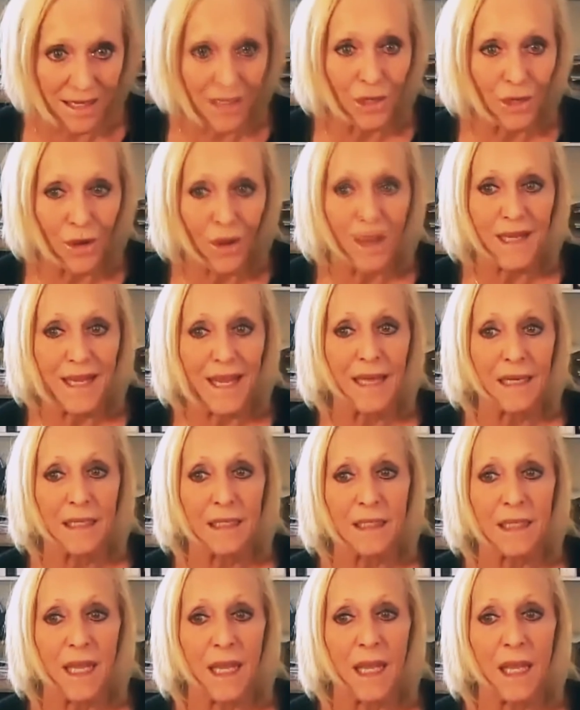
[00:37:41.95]
You know, again,
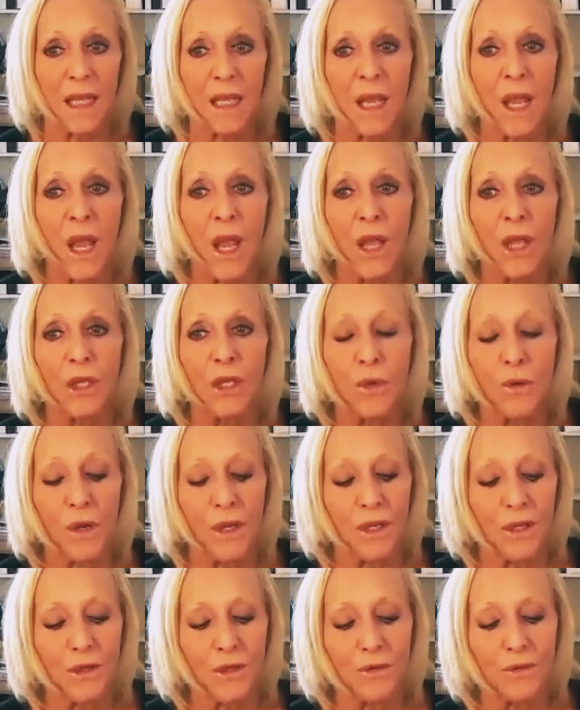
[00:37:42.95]
it, it,
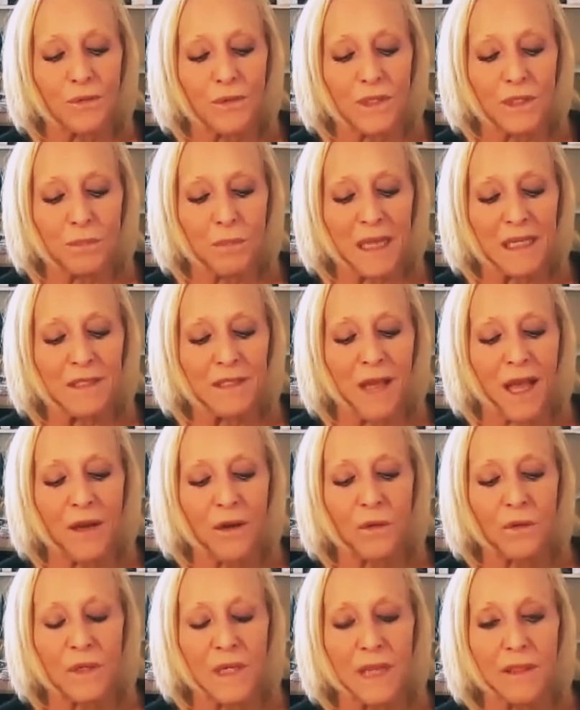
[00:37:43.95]
you you respect not
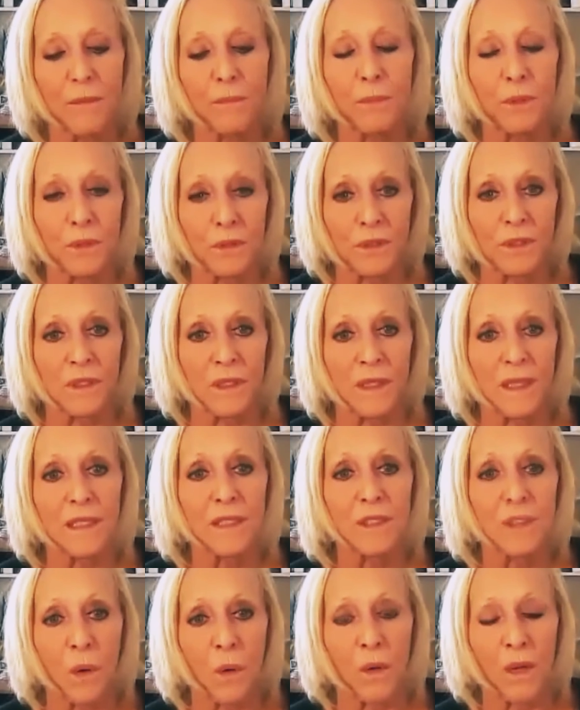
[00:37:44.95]
only the person
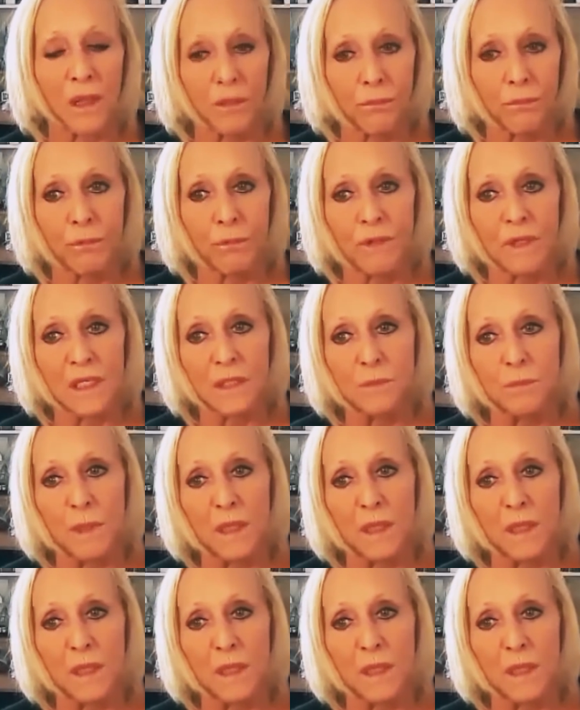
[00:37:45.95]
that's going through this,